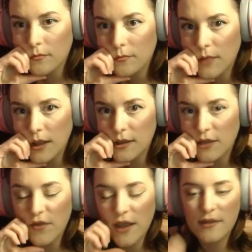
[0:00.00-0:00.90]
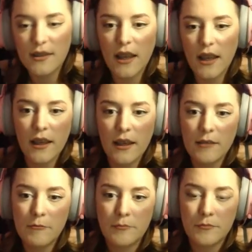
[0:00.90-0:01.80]
He's
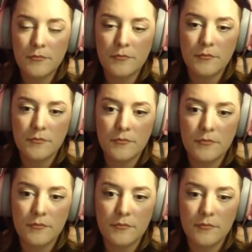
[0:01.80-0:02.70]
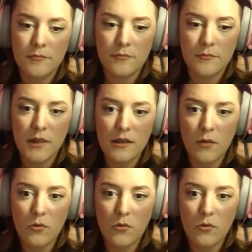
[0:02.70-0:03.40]
investigating. He's up.